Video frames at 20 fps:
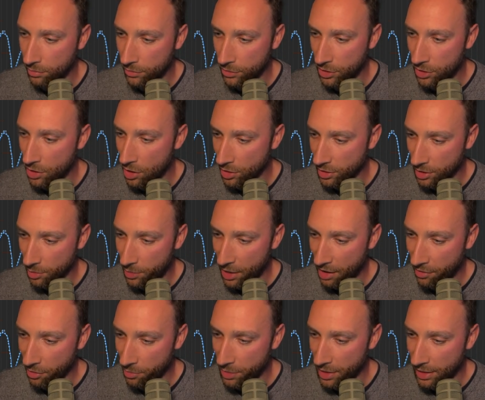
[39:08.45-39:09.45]
not a
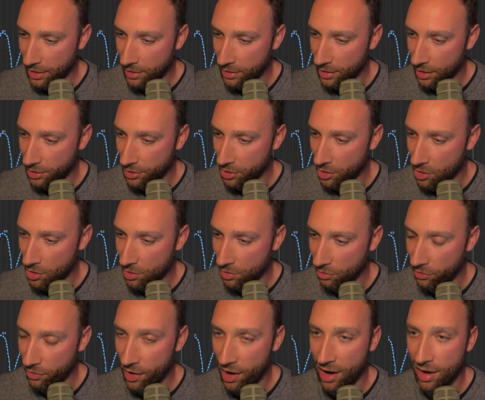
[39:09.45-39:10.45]
perfect piece at
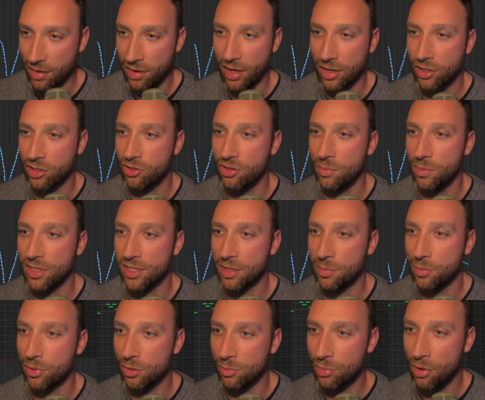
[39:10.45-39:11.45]
all. Very extremely
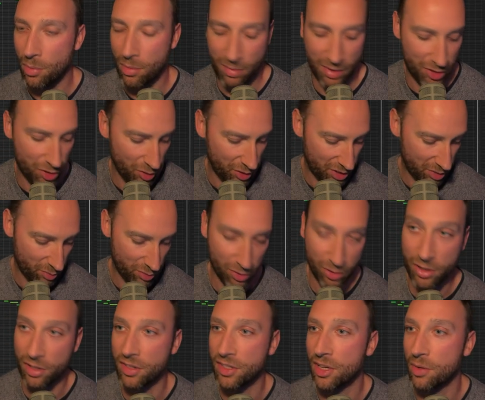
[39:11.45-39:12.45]
simple, probably too
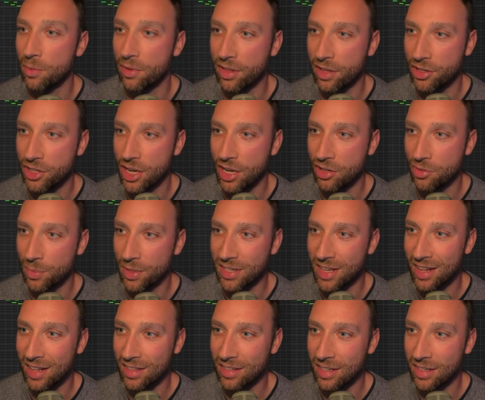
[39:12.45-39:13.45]
simple. Could have done with a change
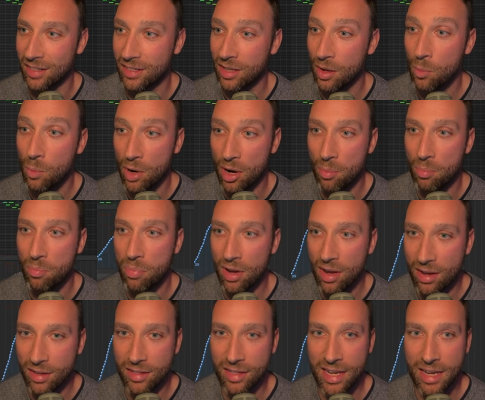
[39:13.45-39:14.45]
modality somewhere,
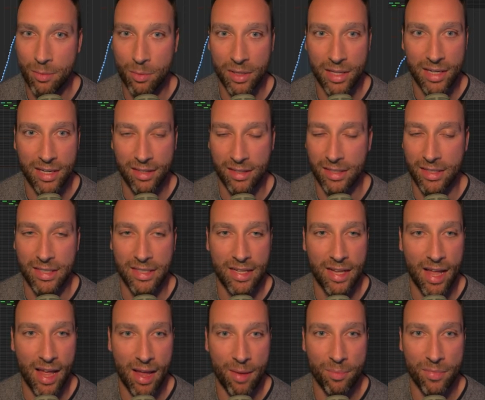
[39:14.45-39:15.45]
but equally,
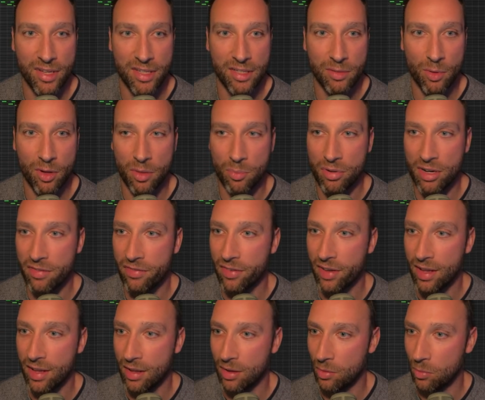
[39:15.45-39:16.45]
this is what the brief
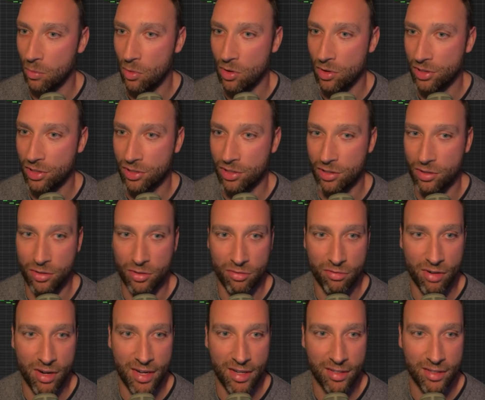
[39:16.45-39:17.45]
was, to
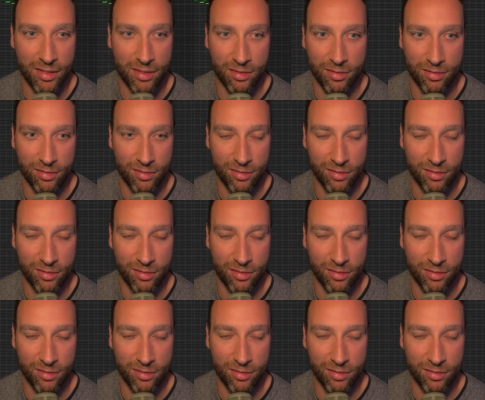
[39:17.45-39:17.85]
write